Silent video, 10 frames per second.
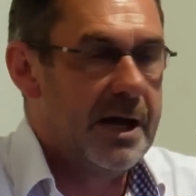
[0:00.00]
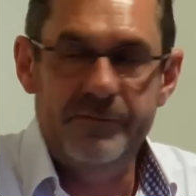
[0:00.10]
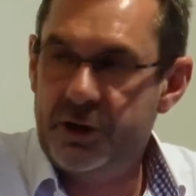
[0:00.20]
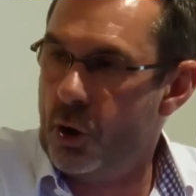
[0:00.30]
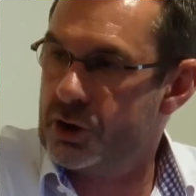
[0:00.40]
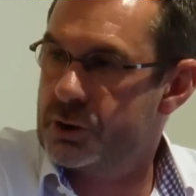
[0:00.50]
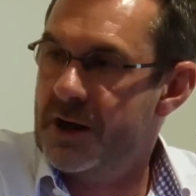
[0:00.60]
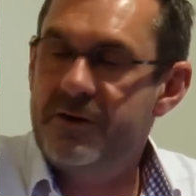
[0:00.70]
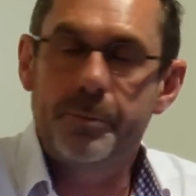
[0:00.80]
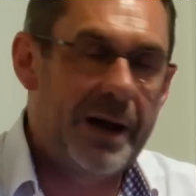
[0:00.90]
If
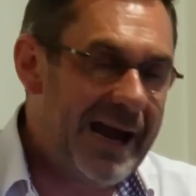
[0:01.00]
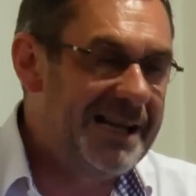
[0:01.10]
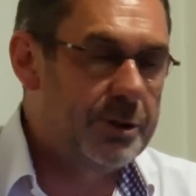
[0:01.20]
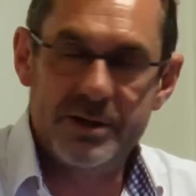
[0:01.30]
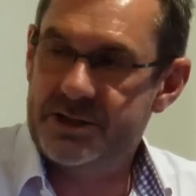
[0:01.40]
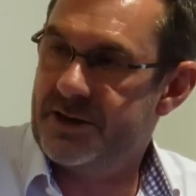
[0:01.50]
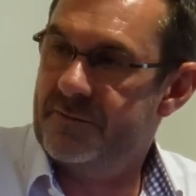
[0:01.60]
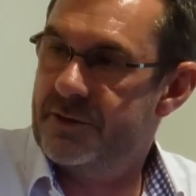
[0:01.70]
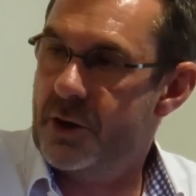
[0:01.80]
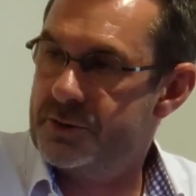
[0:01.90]
you paid
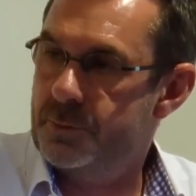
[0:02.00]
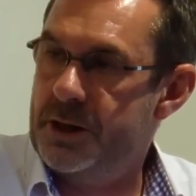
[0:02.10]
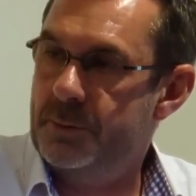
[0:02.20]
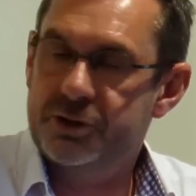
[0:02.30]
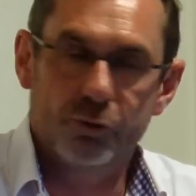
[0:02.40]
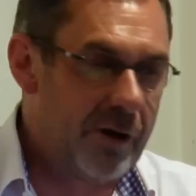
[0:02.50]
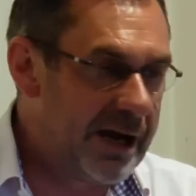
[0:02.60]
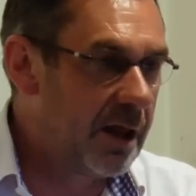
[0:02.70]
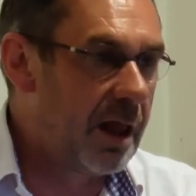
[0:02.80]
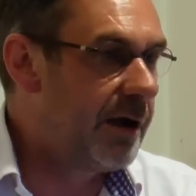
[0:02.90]
27,000 people to
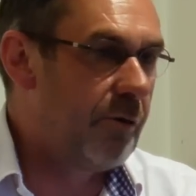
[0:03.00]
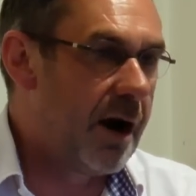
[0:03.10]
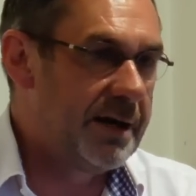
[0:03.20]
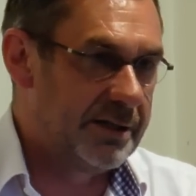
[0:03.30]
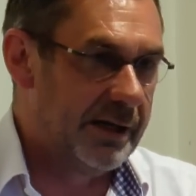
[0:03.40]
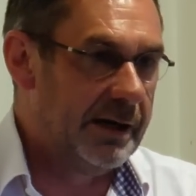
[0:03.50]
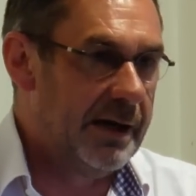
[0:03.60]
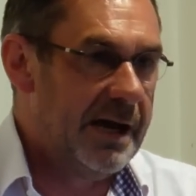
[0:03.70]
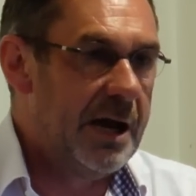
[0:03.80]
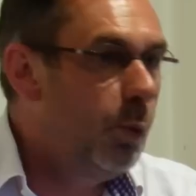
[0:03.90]
regularly write it,
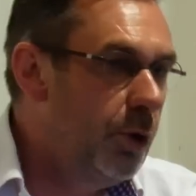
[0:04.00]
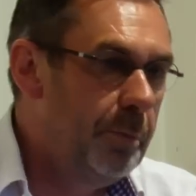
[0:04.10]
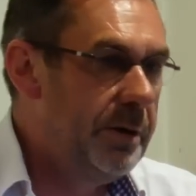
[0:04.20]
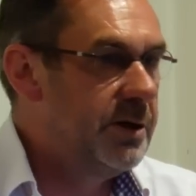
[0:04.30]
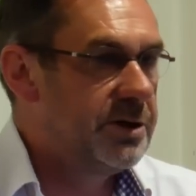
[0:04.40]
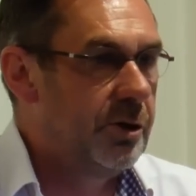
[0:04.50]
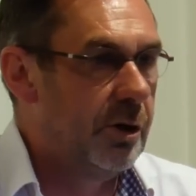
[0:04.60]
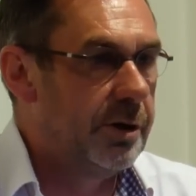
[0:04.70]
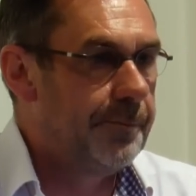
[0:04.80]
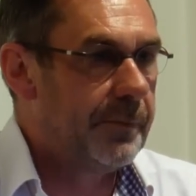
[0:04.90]
it wouldn't be as
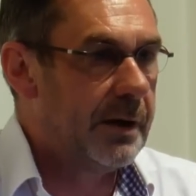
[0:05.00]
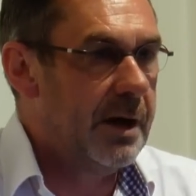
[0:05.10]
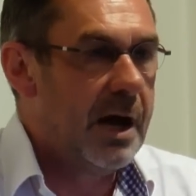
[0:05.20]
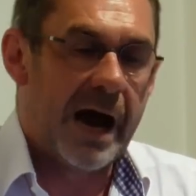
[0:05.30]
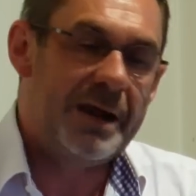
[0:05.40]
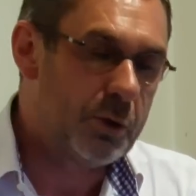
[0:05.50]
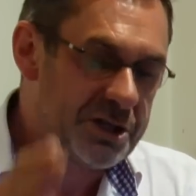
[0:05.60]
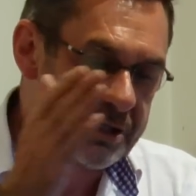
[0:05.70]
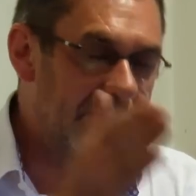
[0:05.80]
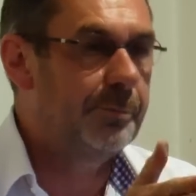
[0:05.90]
good. And it would
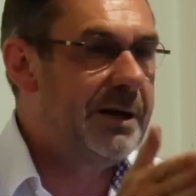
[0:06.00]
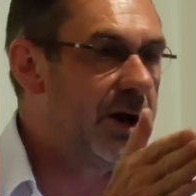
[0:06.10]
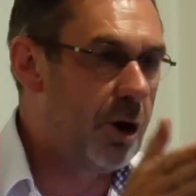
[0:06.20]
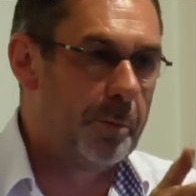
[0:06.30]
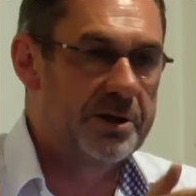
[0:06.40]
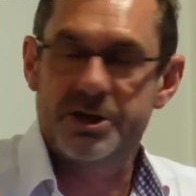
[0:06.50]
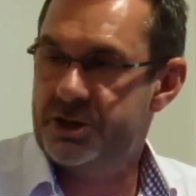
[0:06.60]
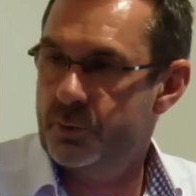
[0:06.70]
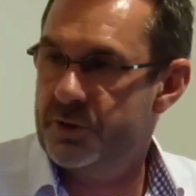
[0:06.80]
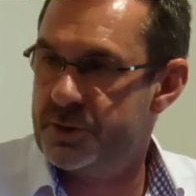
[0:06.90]
still be in
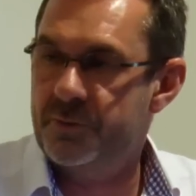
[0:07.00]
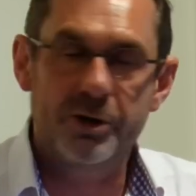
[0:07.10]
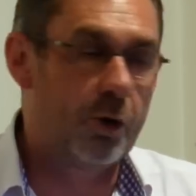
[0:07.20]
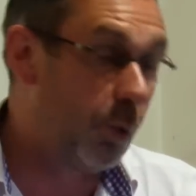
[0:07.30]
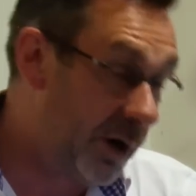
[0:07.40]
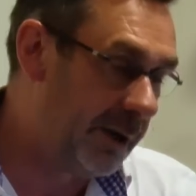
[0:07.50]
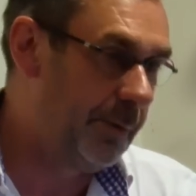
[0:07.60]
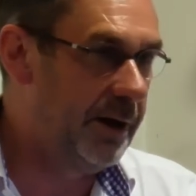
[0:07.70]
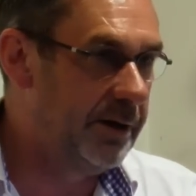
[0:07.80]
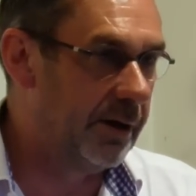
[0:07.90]
competition with something called
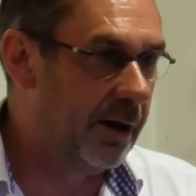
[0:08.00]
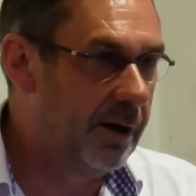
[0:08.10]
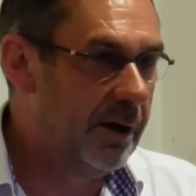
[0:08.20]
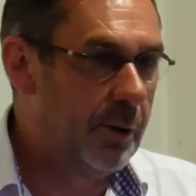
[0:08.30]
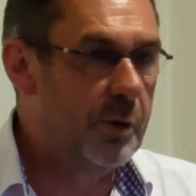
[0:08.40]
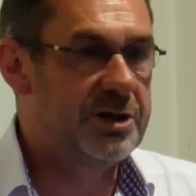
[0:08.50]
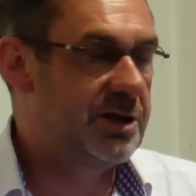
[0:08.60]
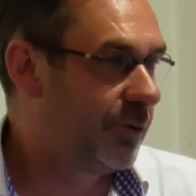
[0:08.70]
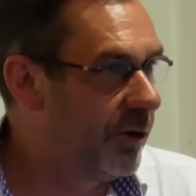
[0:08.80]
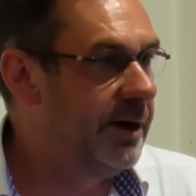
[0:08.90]
Wikipedia, which
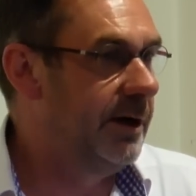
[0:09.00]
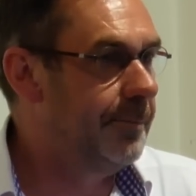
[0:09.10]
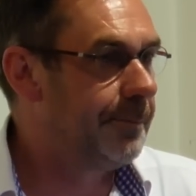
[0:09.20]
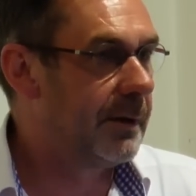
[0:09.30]
is free.